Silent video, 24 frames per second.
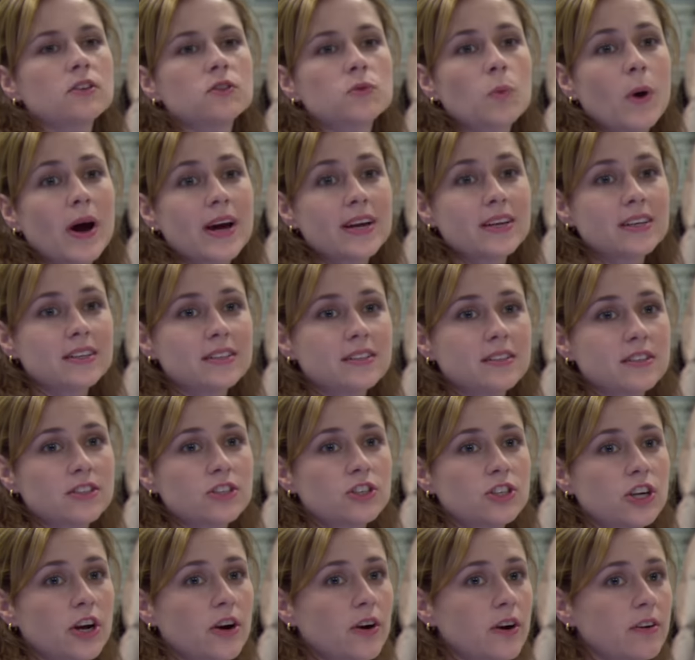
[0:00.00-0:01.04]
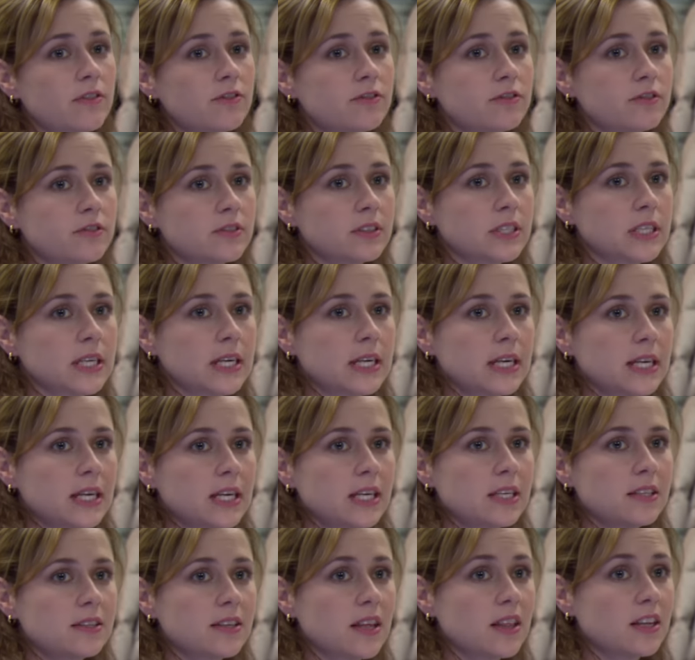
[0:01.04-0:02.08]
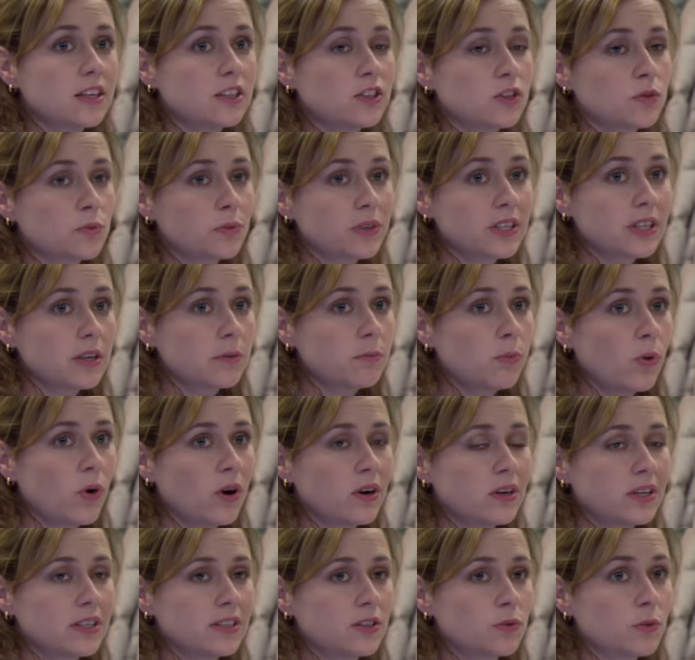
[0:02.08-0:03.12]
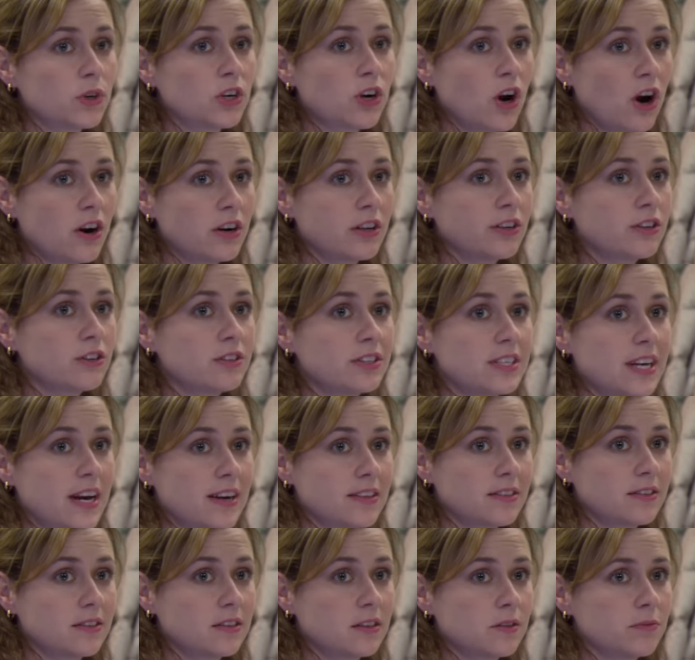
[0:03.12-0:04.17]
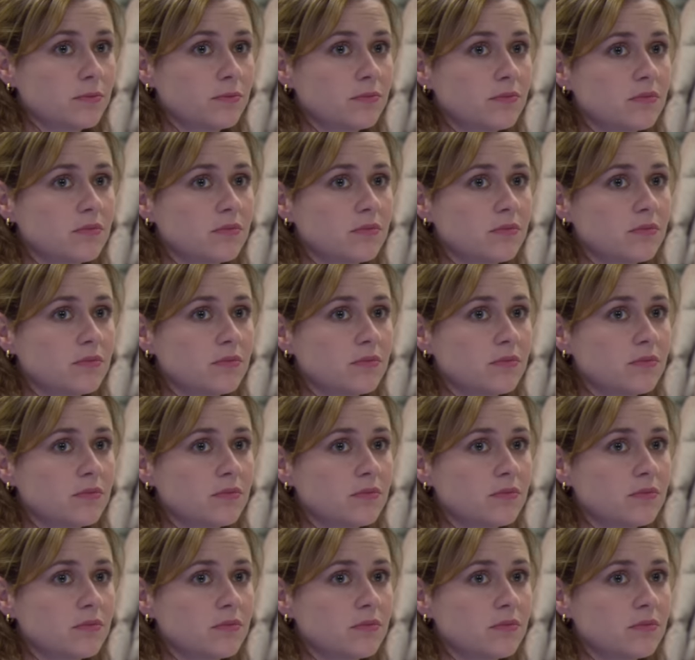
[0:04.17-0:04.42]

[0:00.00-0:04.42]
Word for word: Dwight, it's the sheriff. He said that it's really important. It's regarding your desk.